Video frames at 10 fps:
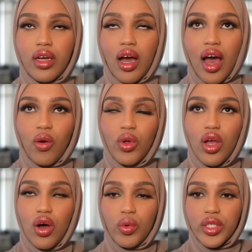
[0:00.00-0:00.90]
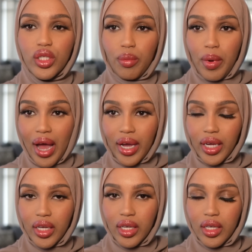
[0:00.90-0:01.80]
I will always look
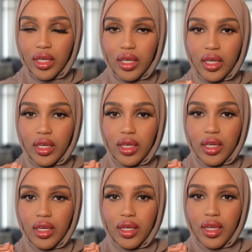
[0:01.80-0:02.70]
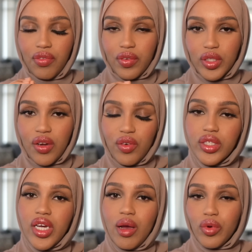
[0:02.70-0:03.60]
back if there's ever a
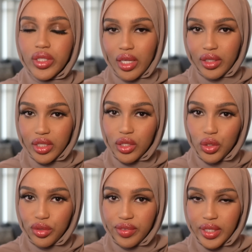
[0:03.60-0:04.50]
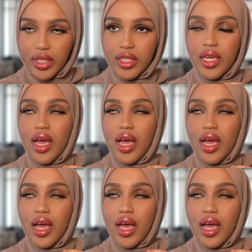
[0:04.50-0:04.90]
time where it's not just the two of us,